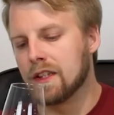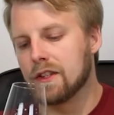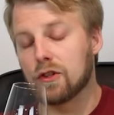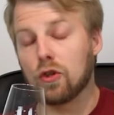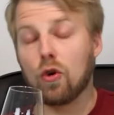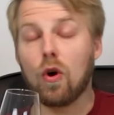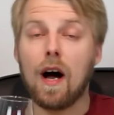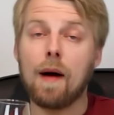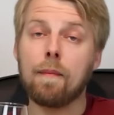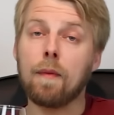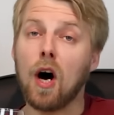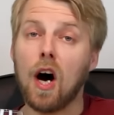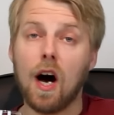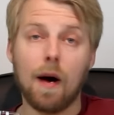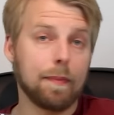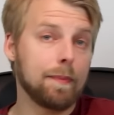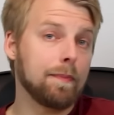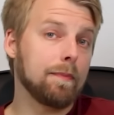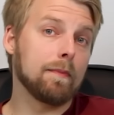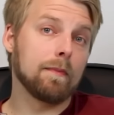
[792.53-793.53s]
So I'm a
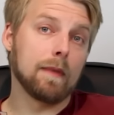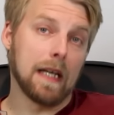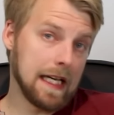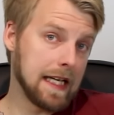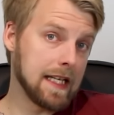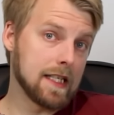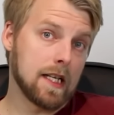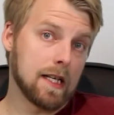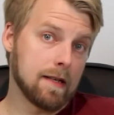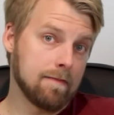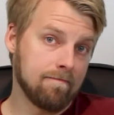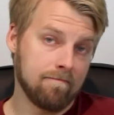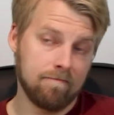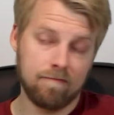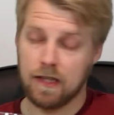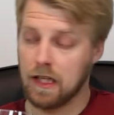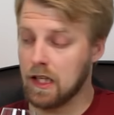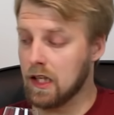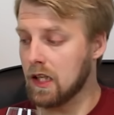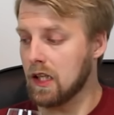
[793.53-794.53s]
hop head.
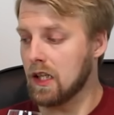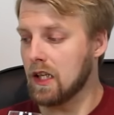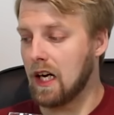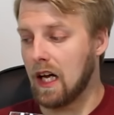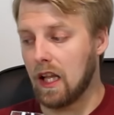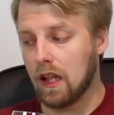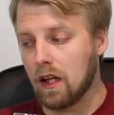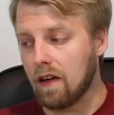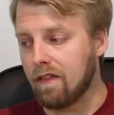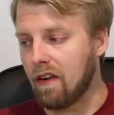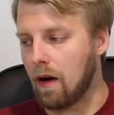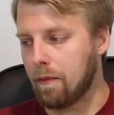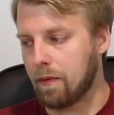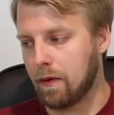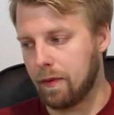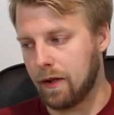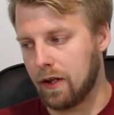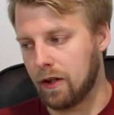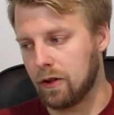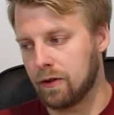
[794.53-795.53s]
I love
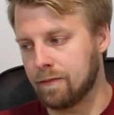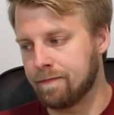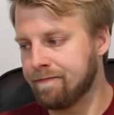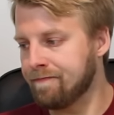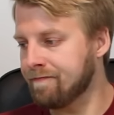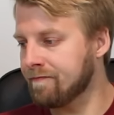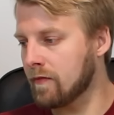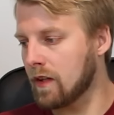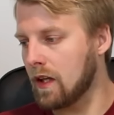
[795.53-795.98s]
hoppy beer.